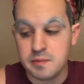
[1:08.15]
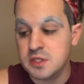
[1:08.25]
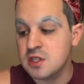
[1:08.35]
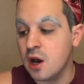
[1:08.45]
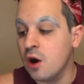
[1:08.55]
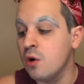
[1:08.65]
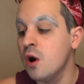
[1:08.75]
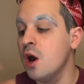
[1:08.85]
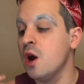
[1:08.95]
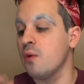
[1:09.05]
So
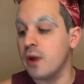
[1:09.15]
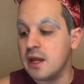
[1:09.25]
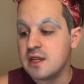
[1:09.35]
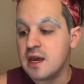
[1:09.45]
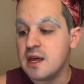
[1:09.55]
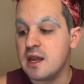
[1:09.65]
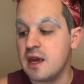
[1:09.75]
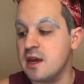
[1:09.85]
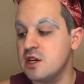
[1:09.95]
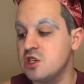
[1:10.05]
what I did
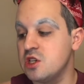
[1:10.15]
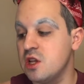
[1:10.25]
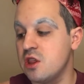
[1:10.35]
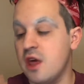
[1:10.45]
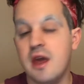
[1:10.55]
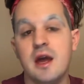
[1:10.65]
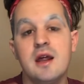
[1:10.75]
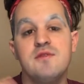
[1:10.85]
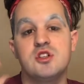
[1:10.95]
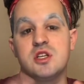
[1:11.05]
is they kind of
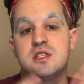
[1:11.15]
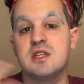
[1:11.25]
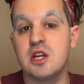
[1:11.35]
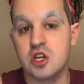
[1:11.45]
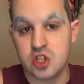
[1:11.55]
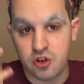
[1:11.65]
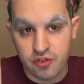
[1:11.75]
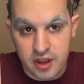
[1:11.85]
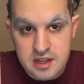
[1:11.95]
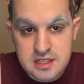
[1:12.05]
have just a signature
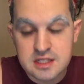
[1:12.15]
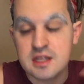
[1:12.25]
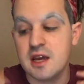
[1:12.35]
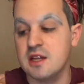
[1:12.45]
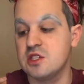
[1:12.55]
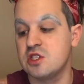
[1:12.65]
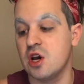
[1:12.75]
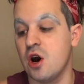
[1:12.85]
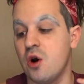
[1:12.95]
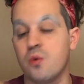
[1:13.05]
face, and
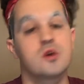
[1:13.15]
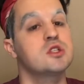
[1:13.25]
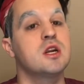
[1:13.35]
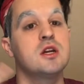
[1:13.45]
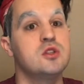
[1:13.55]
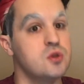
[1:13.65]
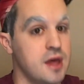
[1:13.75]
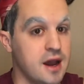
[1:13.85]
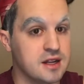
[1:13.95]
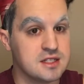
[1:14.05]
so we're just going to do
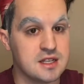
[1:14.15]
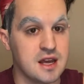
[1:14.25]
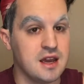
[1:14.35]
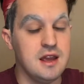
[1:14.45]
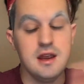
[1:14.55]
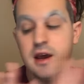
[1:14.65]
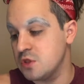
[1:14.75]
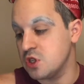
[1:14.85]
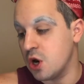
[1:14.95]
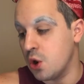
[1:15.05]
that today.
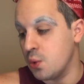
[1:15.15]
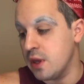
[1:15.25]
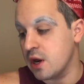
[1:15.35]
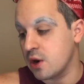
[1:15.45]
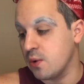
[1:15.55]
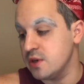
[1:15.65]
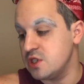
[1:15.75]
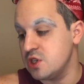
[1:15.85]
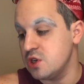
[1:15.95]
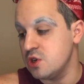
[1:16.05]
So we are going
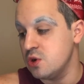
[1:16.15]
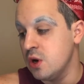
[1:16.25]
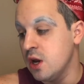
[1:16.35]
to